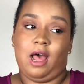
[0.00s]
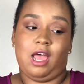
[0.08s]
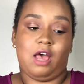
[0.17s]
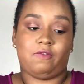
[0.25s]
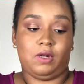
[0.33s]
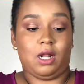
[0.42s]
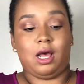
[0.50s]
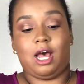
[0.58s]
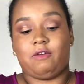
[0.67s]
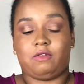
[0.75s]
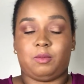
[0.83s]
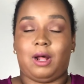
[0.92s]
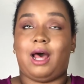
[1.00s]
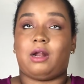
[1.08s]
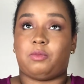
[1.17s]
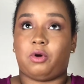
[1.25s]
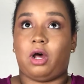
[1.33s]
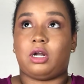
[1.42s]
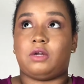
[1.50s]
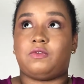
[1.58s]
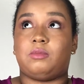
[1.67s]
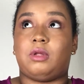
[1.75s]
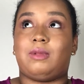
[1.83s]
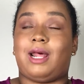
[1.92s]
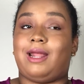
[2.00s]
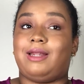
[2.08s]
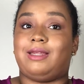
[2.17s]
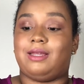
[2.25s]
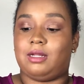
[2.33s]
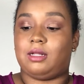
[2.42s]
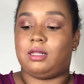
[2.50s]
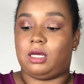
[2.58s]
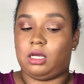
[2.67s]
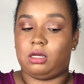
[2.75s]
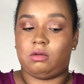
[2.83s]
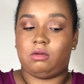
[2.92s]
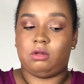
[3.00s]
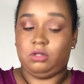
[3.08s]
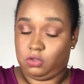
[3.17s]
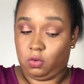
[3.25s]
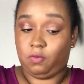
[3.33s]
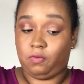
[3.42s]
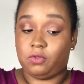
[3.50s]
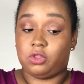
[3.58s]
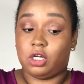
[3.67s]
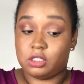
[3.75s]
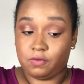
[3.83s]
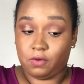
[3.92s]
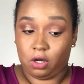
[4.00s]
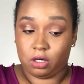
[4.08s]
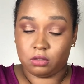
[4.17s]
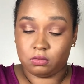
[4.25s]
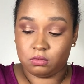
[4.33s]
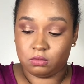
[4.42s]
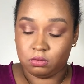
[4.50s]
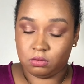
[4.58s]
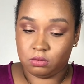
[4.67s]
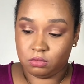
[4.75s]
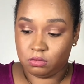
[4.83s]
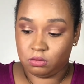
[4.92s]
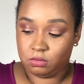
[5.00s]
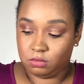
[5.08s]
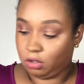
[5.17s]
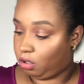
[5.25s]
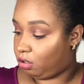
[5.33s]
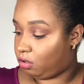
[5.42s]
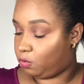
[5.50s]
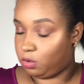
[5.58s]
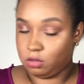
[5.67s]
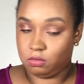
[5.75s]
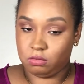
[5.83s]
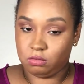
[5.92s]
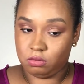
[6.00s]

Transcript: I have not had a product from them that I didn't like. So thus far, knock on wood.